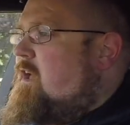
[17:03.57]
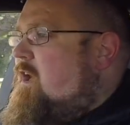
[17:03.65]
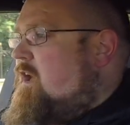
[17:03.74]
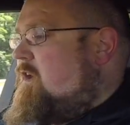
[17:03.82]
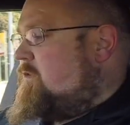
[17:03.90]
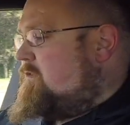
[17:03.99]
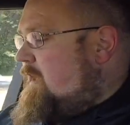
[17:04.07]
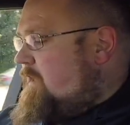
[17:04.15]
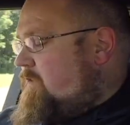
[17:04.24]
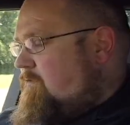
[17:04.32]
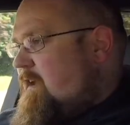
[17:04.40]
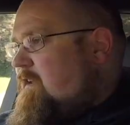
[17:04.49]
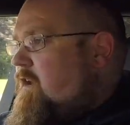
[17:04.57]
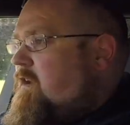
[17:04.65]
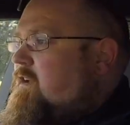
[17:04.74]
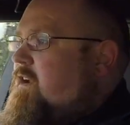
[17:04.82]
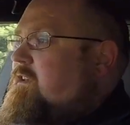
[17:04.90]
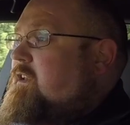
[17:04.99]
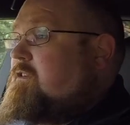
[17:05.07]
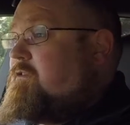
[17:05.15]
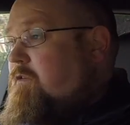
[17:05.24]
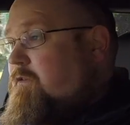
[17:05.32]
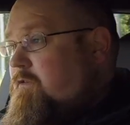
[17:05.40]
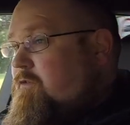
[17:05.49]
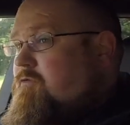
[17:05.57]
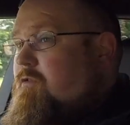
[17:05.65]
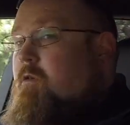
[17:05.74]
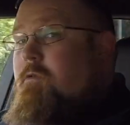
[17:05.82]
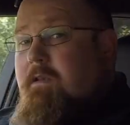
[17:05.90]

I also had the radar guided cruise control,